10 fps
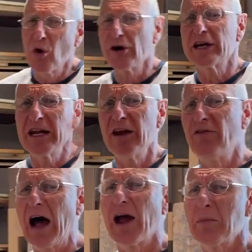work in an
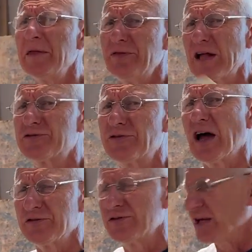environment that's
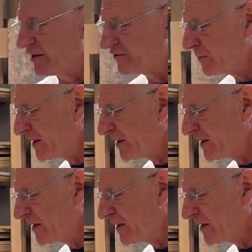dusty. It's a